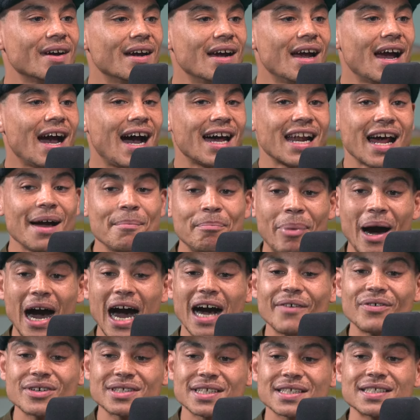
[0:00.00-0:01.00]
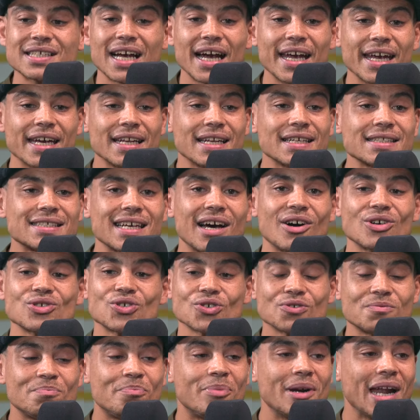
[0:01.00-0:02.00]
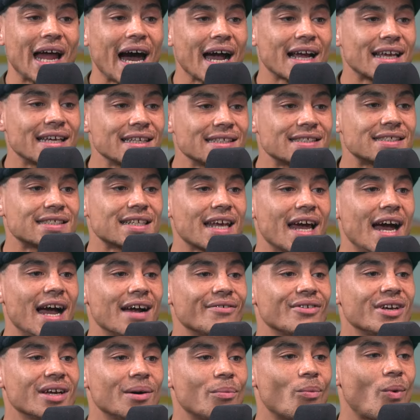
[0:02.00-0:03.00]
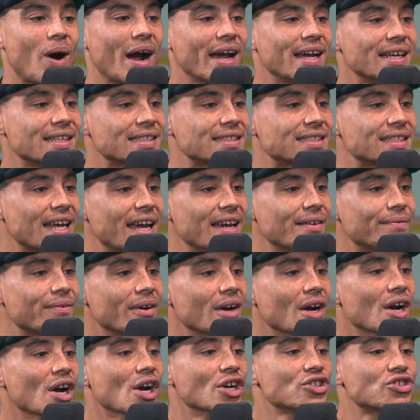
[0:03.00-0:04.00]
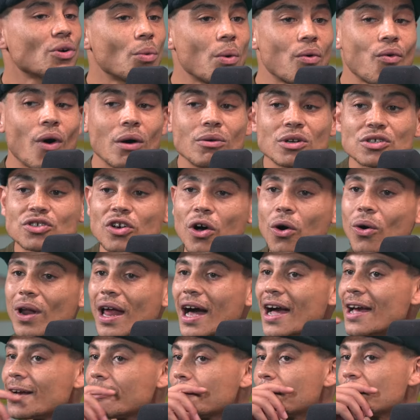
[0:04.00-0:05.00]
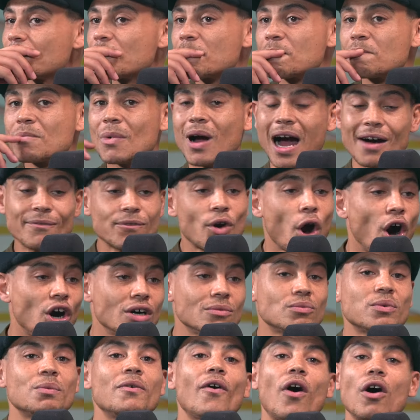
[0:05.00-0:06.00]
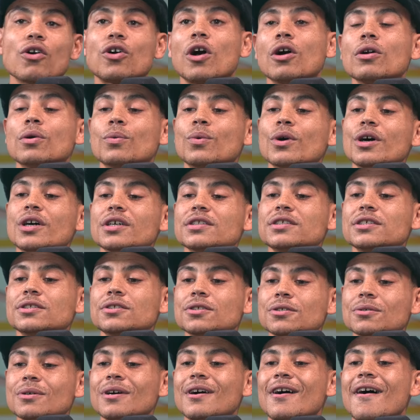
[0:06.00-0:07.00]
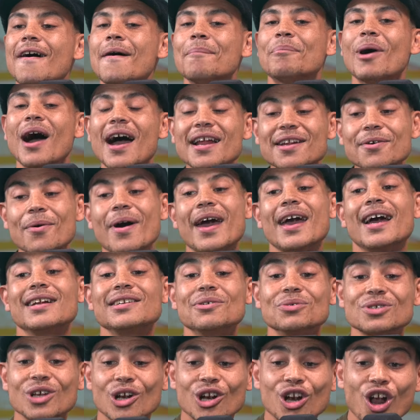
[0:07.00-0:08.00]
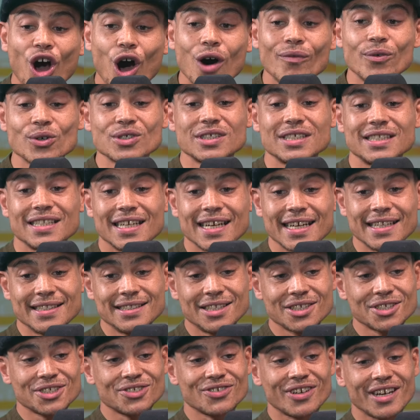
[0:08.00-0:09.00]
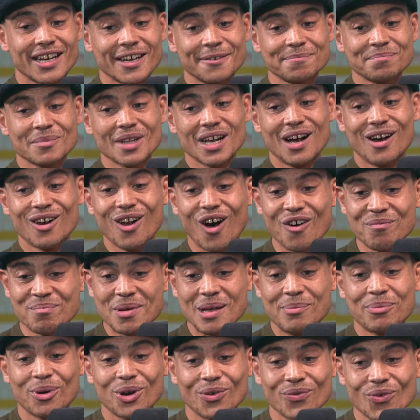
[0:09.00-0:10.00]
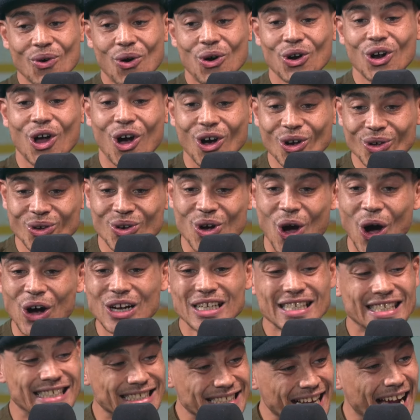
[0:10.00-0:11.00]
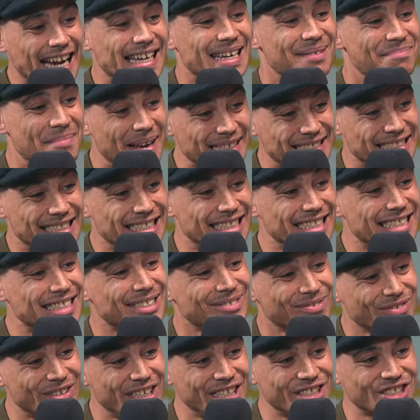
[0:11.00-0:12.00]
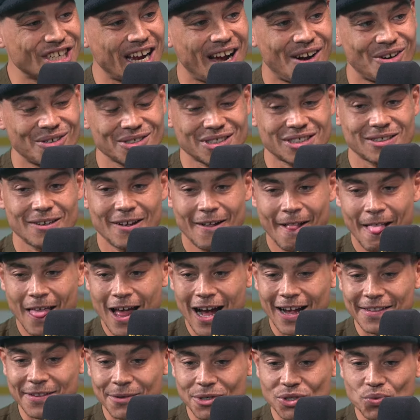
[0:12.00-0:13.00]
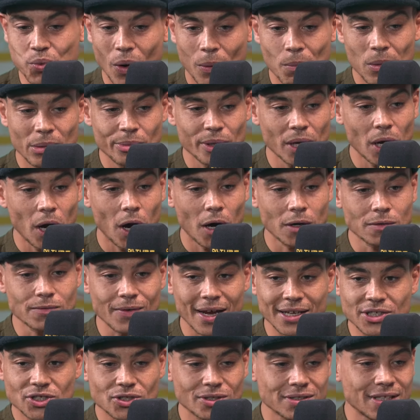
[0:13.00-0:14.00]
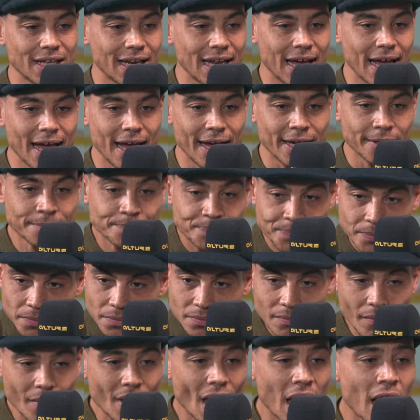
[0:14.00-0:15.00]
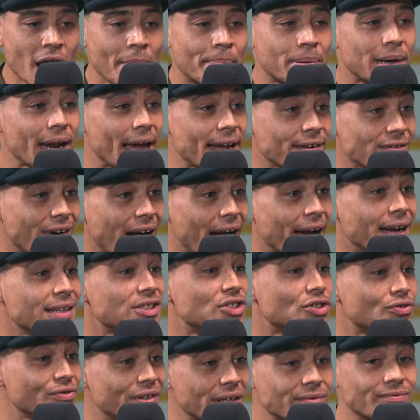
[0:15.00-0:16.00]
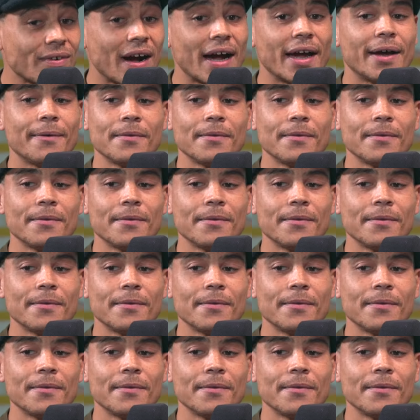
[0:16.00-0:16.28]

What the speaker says: And I'm part of a society that tells us black is scary and white is safe. So we've all got the work to do. But anyway, there was a lot of us in the industry, a lot of people of colour who got these kind of messages and reach outs. And there was one woman called Rachel Delahaye, a playwright, a screenwriter.